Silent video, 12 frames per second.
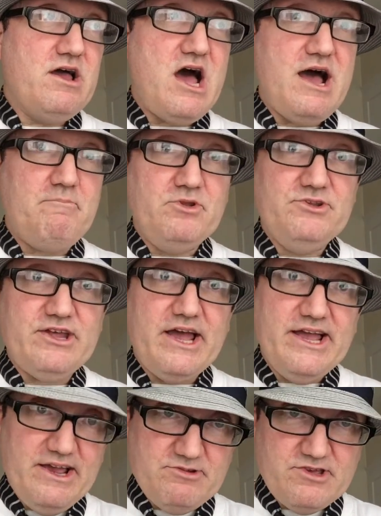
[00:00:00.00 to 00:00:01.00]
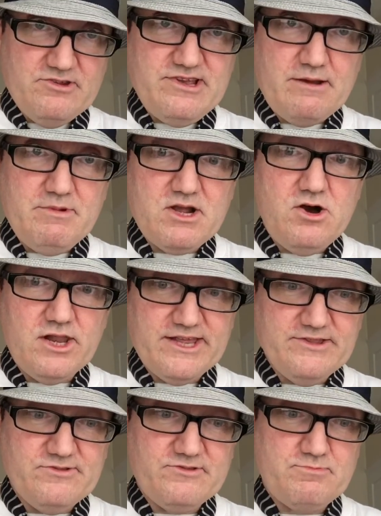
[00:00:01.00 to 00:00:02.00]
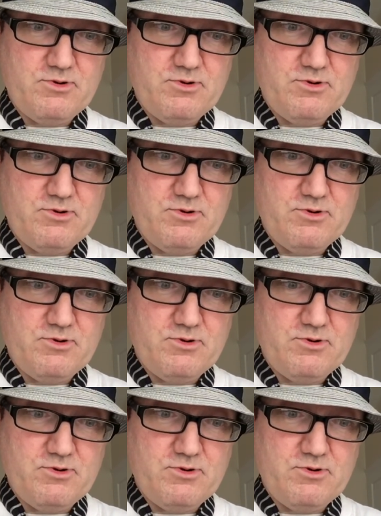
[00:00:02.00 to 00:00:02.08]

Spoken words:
at Monday it was at Gemma Collins